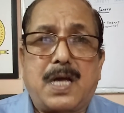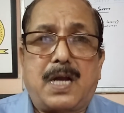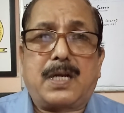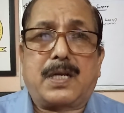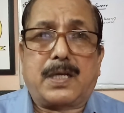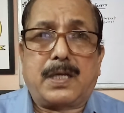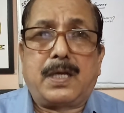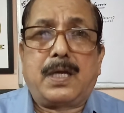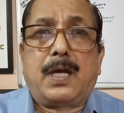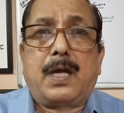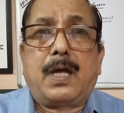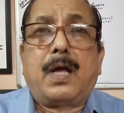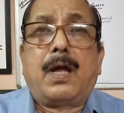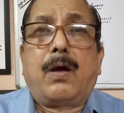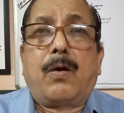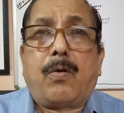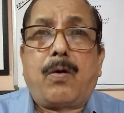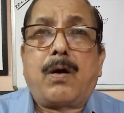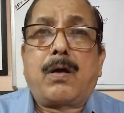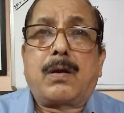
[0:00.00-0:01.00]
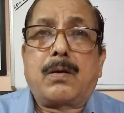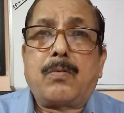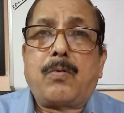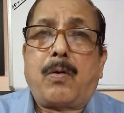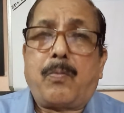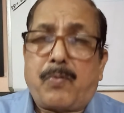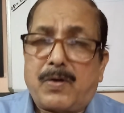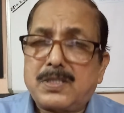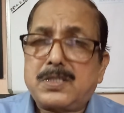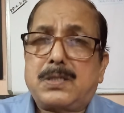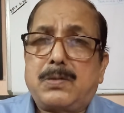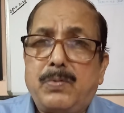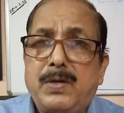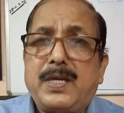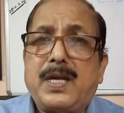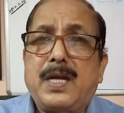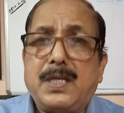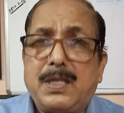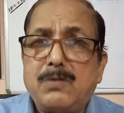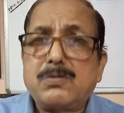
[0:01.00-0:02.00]
salary. Or first we
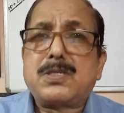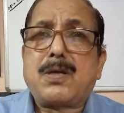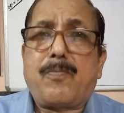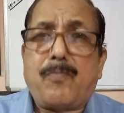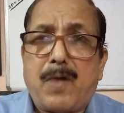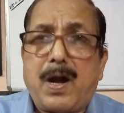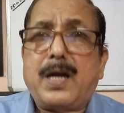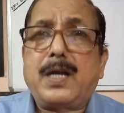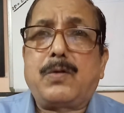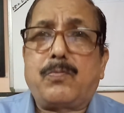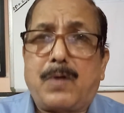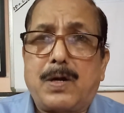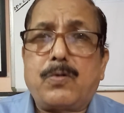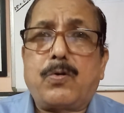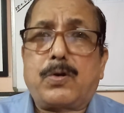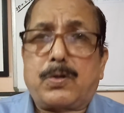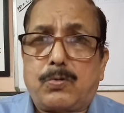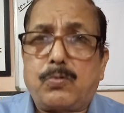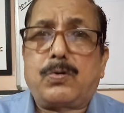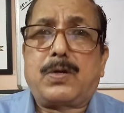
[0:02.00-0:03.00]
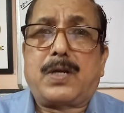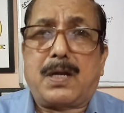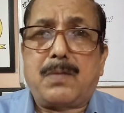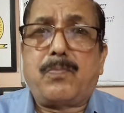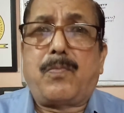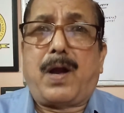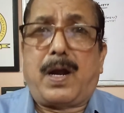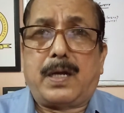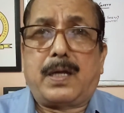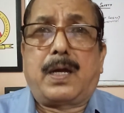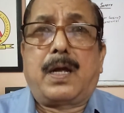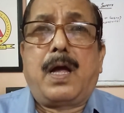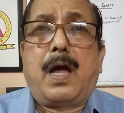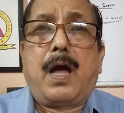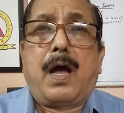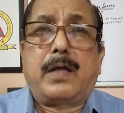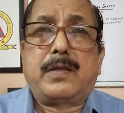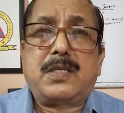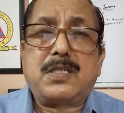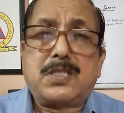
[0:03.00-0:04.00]
can give some warning, 1 or 2 time warning.
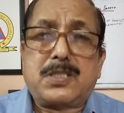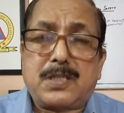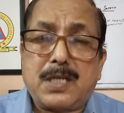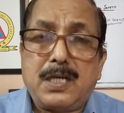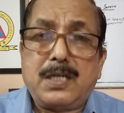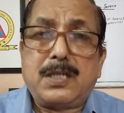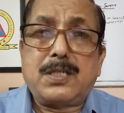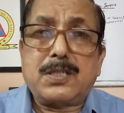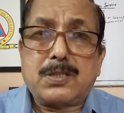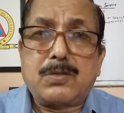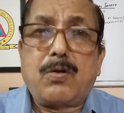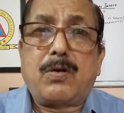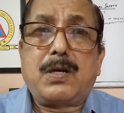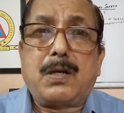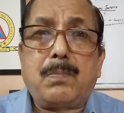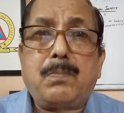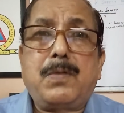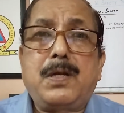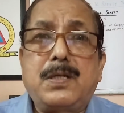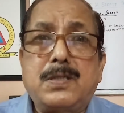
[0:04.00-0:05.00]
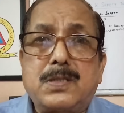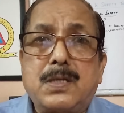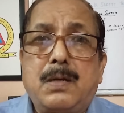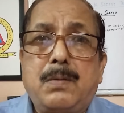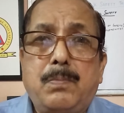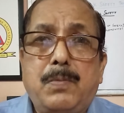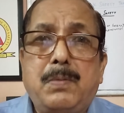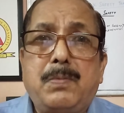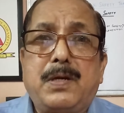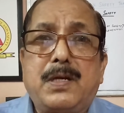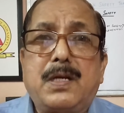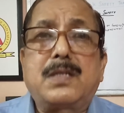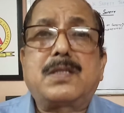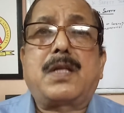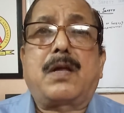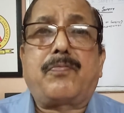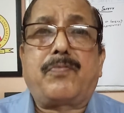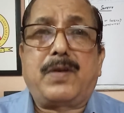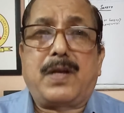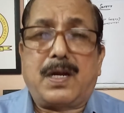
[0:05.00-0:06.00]
This still it is not implemented,
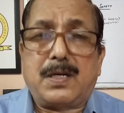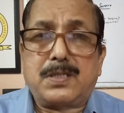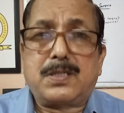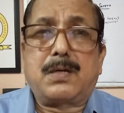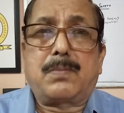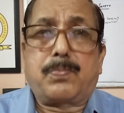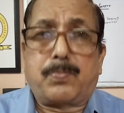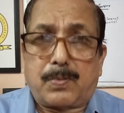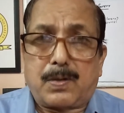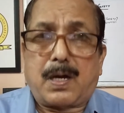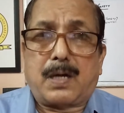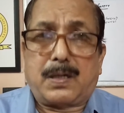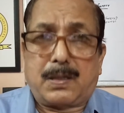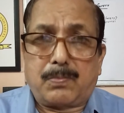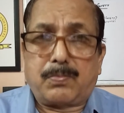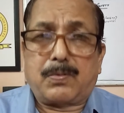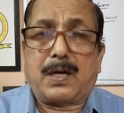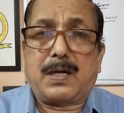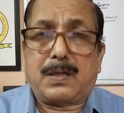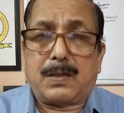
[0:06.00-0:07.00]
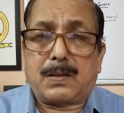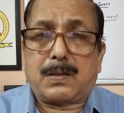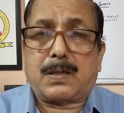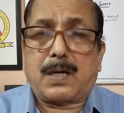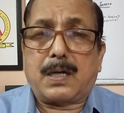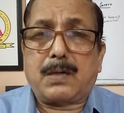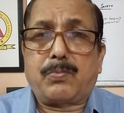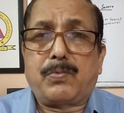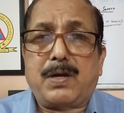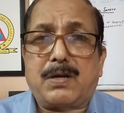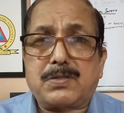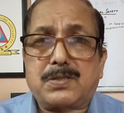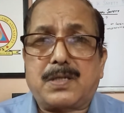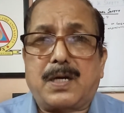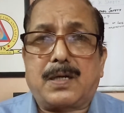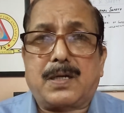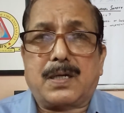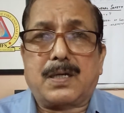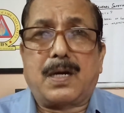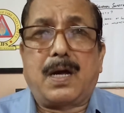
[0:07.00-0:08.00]
the financial cut we have
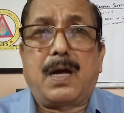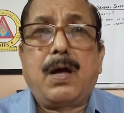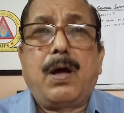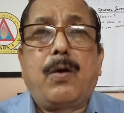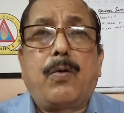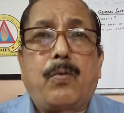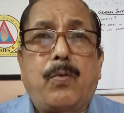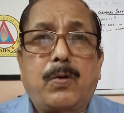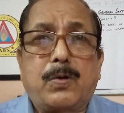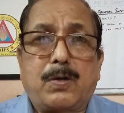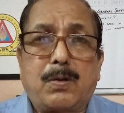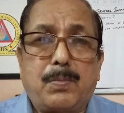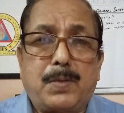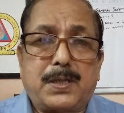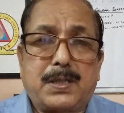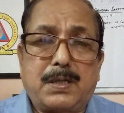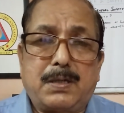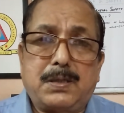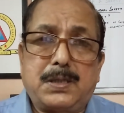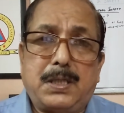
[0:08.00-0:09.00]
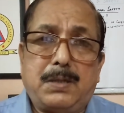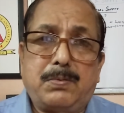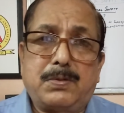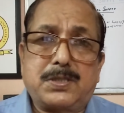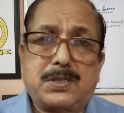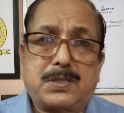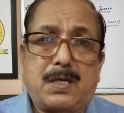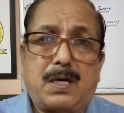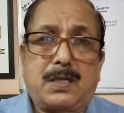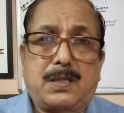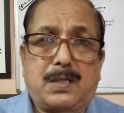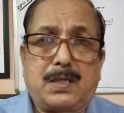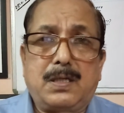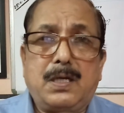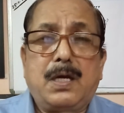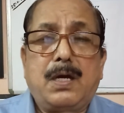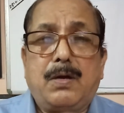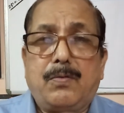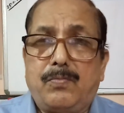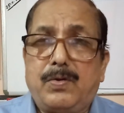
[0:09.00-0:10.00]
started now, automatically they will start
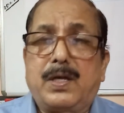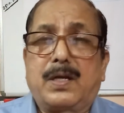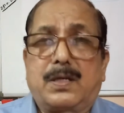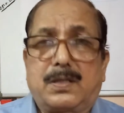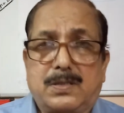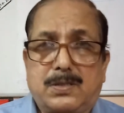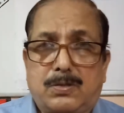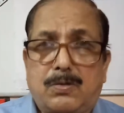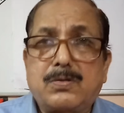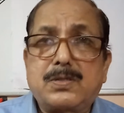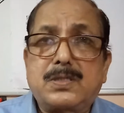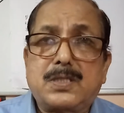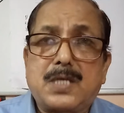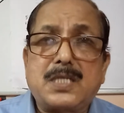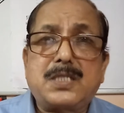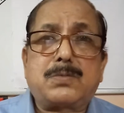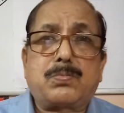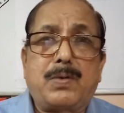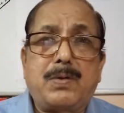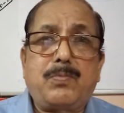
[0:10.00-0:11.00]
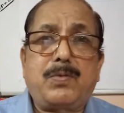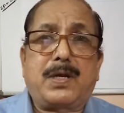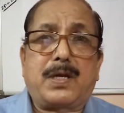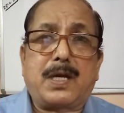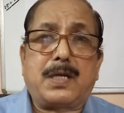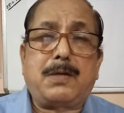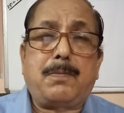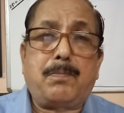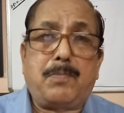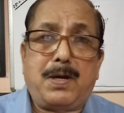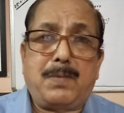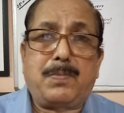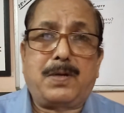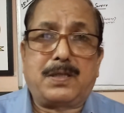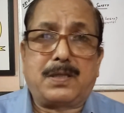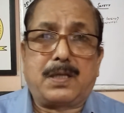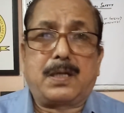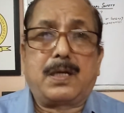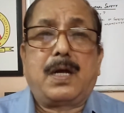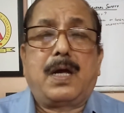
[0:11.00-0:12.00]
wearing. So such way we can
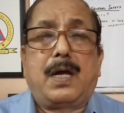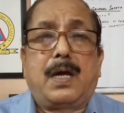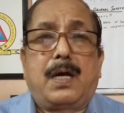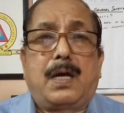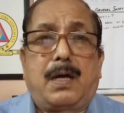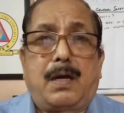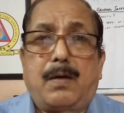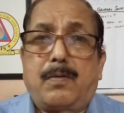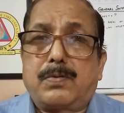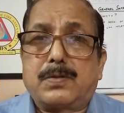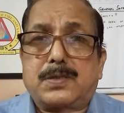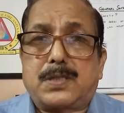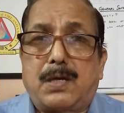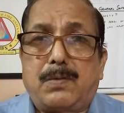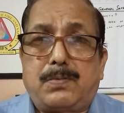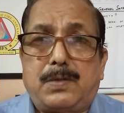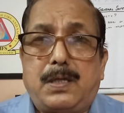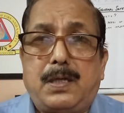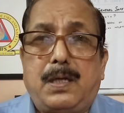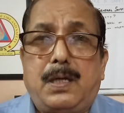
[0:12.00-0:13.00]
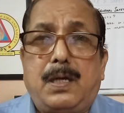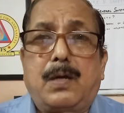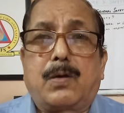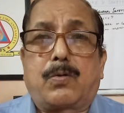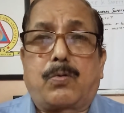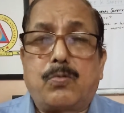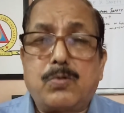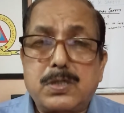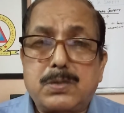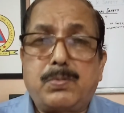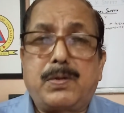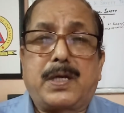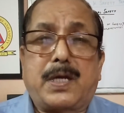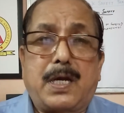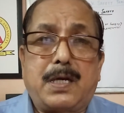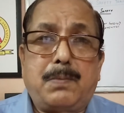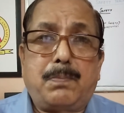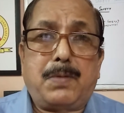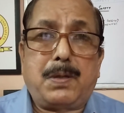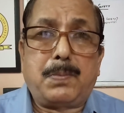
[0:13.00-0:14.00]
implement the safety rules, we
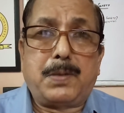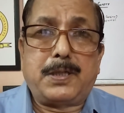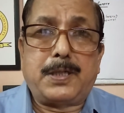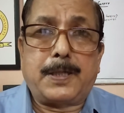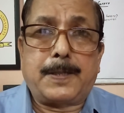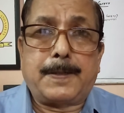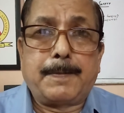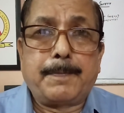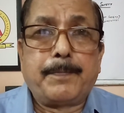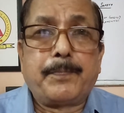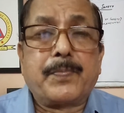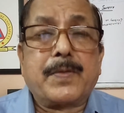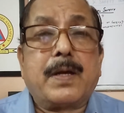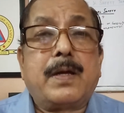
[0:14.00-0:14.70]
can implement it.